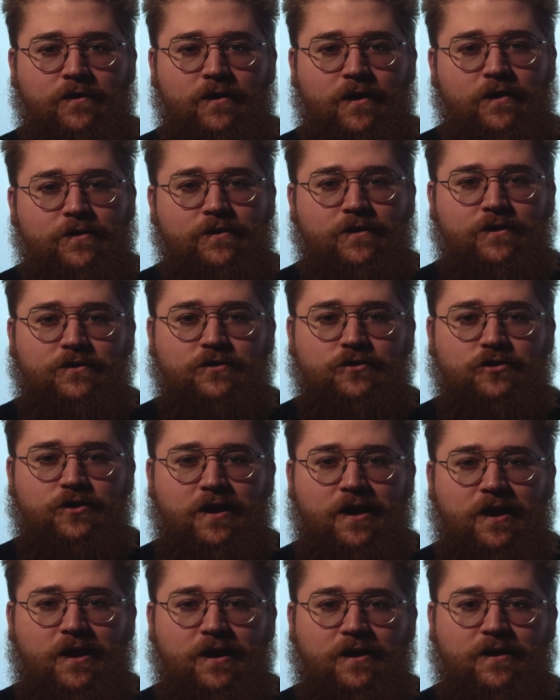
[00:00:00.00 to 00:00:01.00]
and the
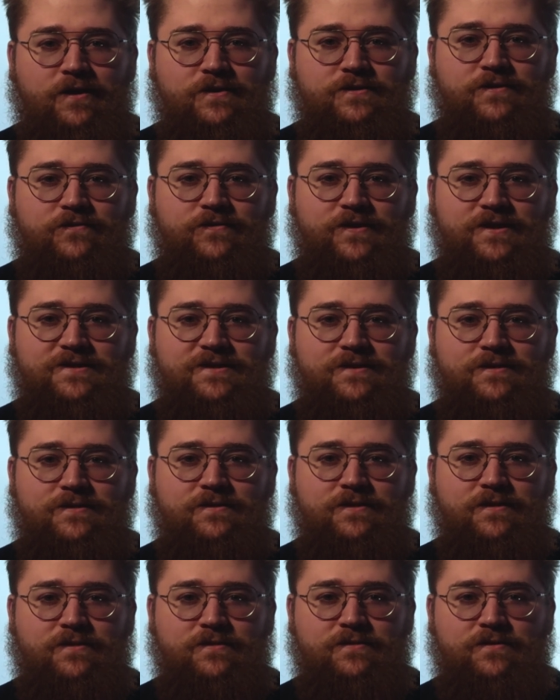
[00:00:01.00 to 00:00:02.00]
chaos of
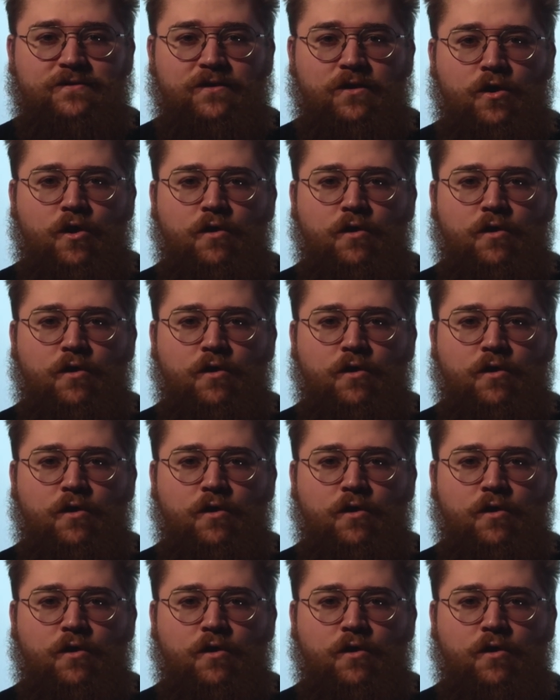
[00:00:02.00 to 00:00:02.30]
existence,